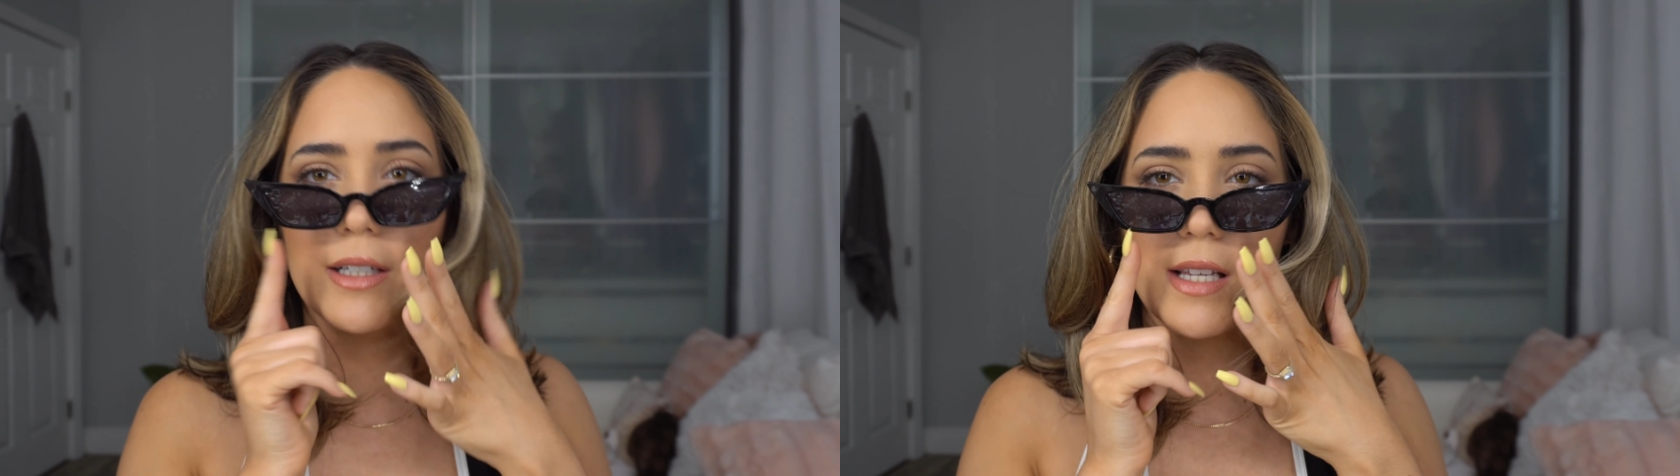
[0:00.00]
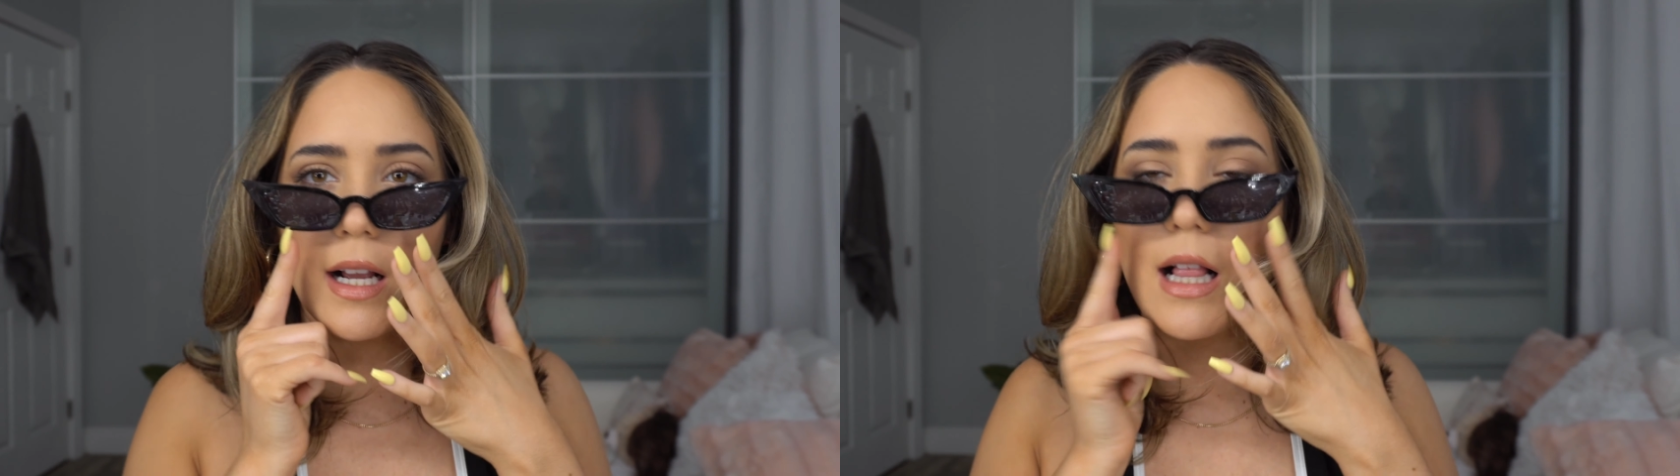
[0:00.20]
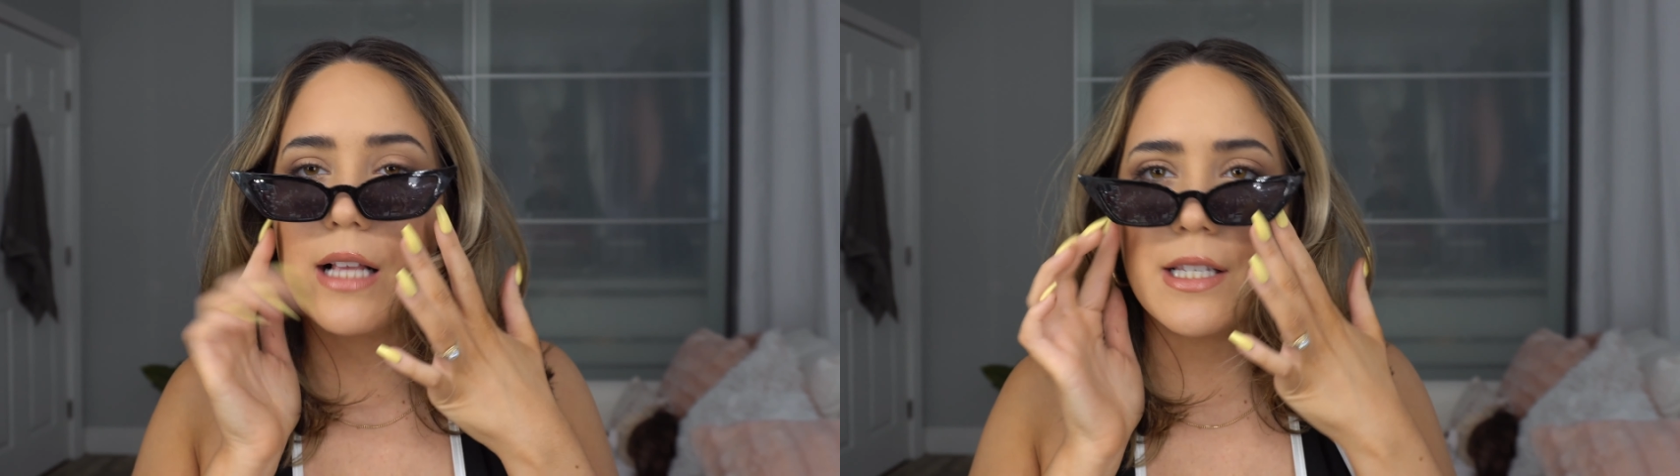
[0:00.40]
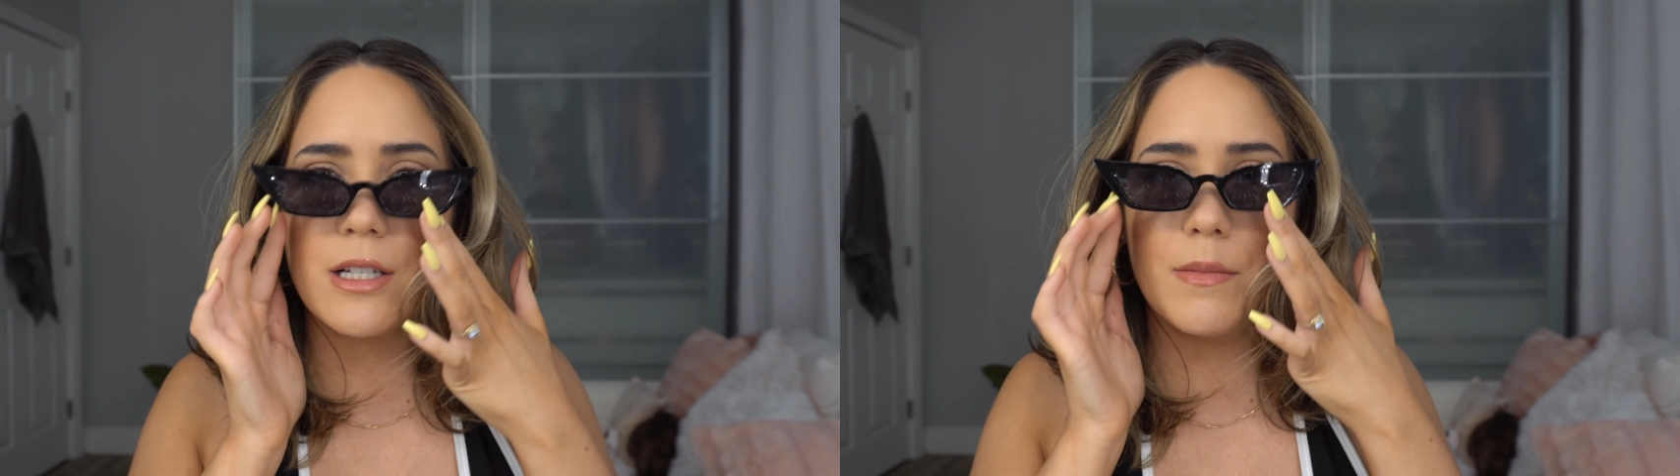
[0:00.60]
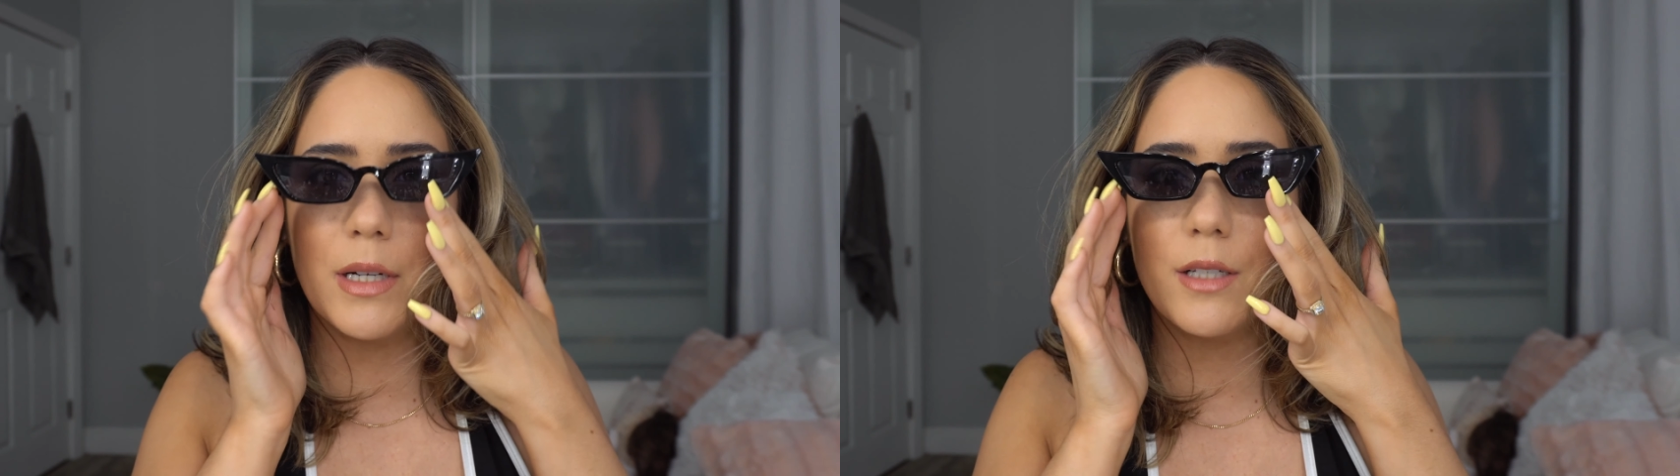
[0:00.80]
sunglasses
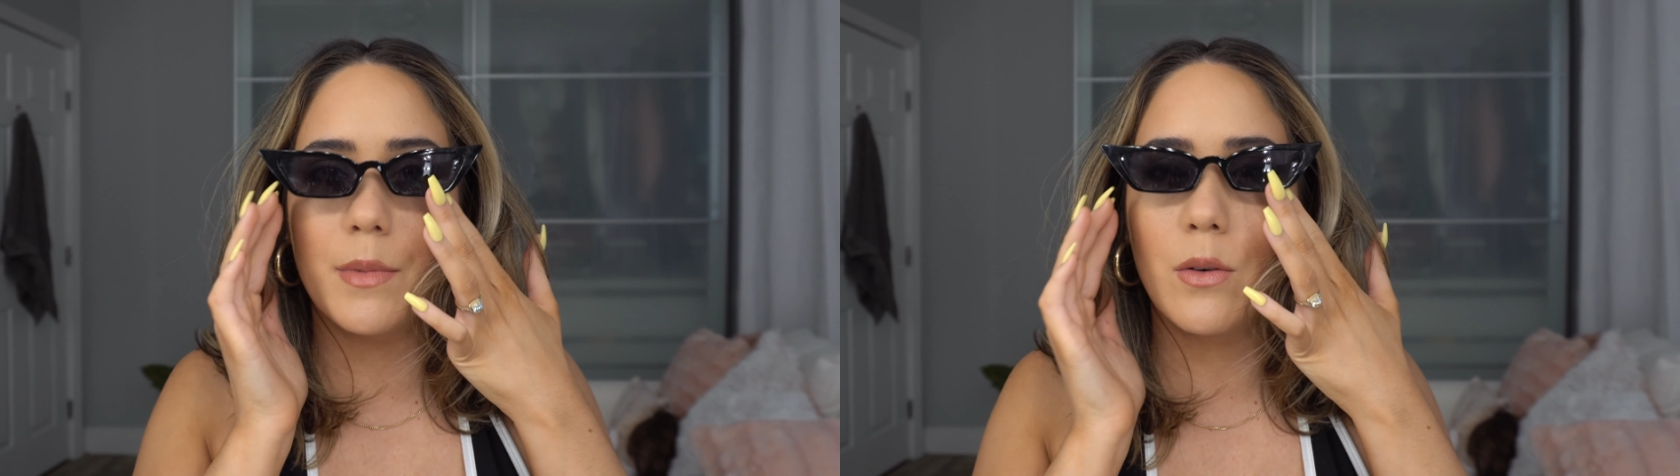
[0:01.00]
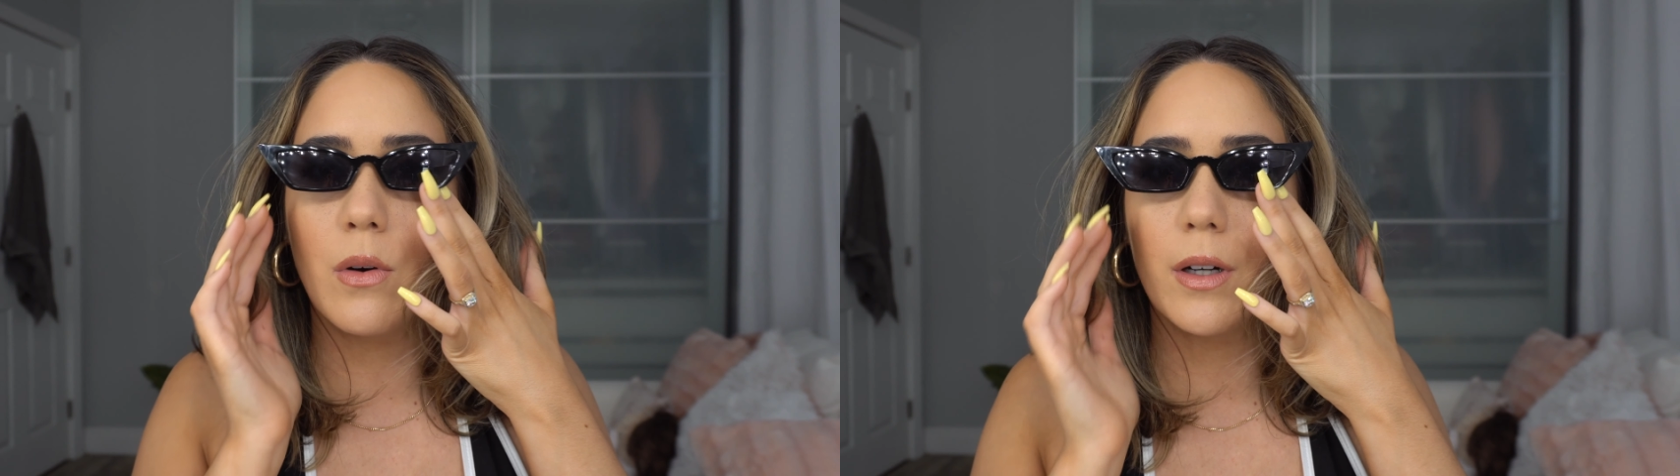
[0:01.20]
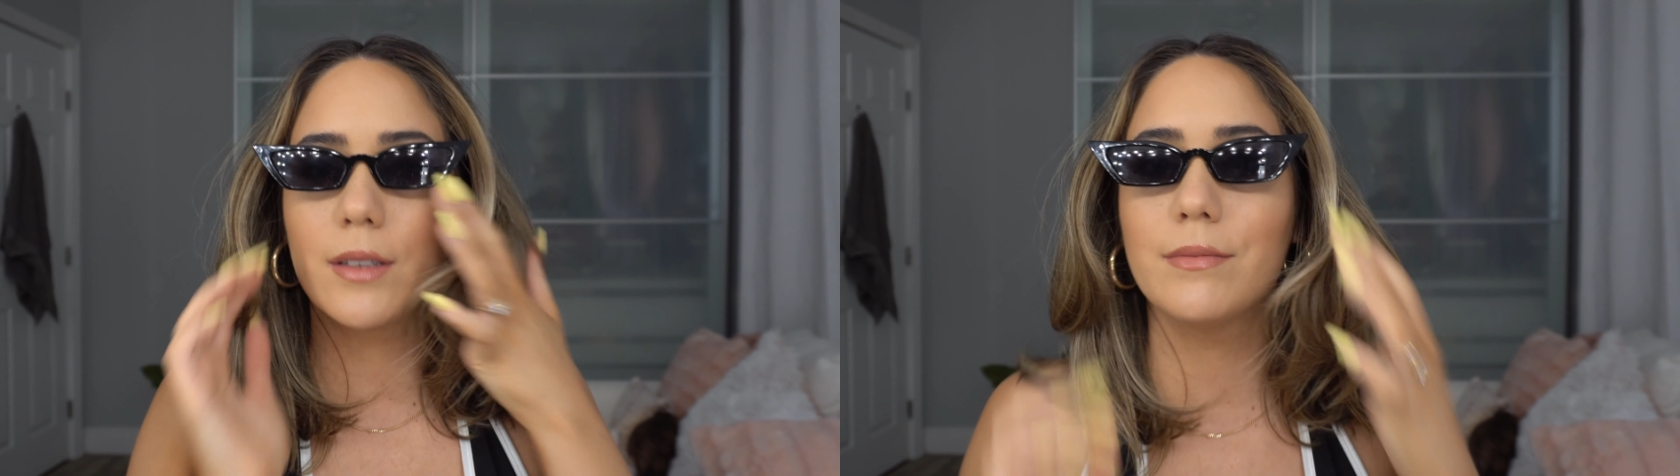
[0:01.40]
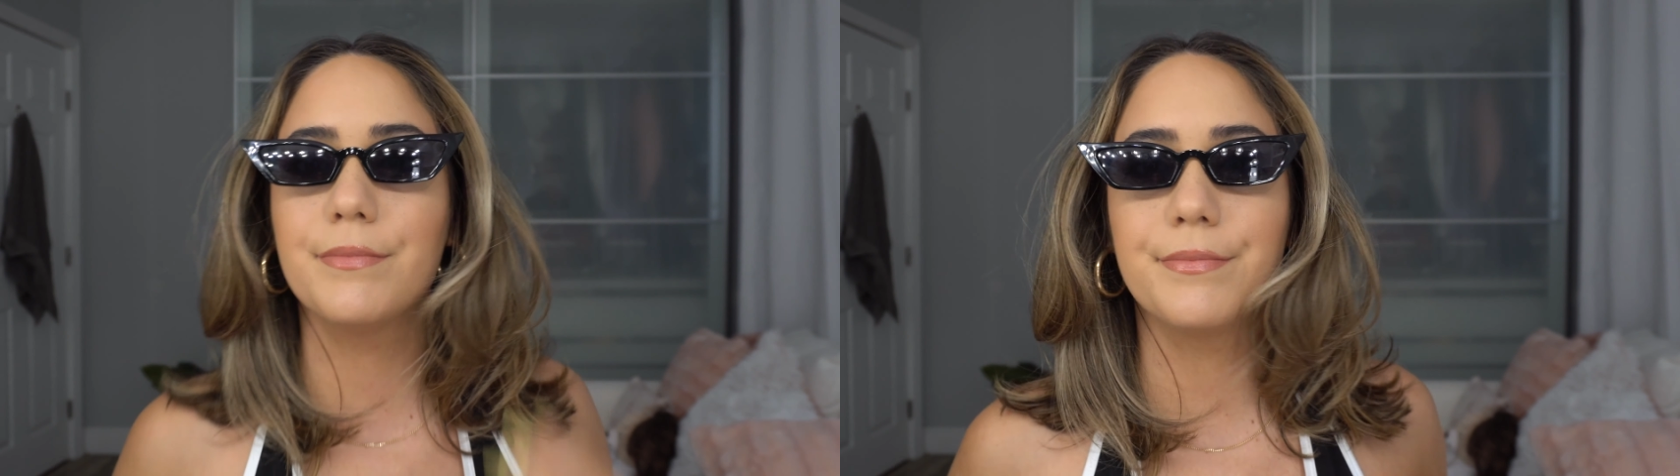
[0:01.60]
are meant to be worn?